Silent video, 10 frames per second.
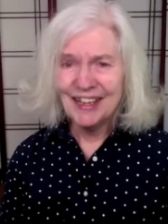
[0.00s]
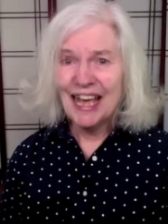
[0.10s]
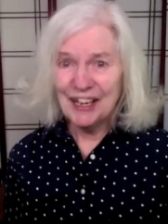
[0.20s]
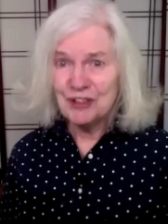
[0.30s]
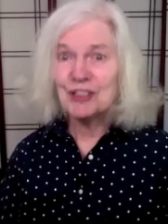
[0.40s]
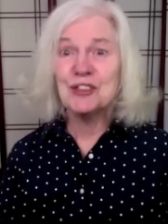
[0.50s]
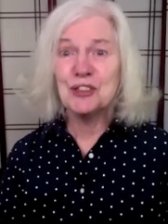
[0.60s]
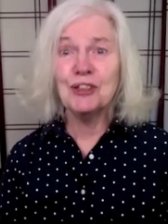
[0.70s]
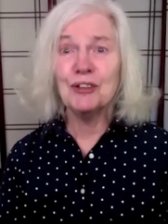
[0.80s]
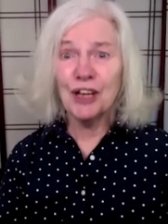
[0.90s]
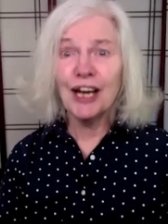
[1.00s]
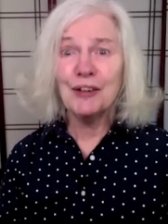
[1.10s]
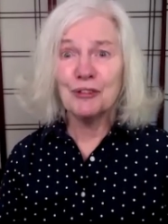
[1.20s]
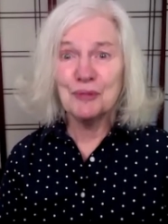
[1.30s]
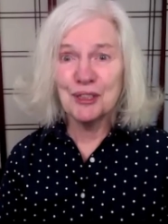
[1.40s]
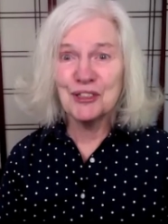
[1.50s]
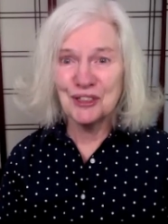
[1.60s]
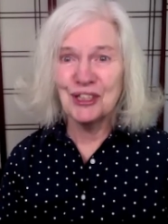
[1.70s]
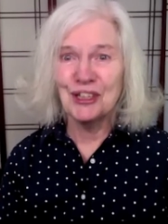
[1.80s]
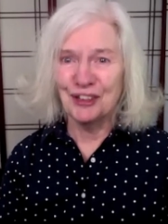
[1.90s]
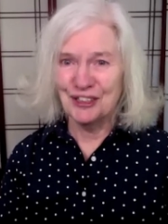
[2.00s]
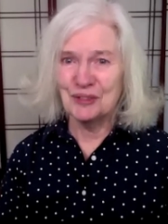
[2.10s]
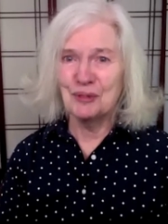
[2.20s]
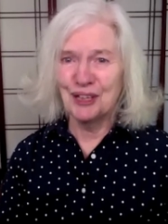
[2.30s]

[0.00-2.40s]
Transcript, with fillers: and you can still die from dysentery. And you can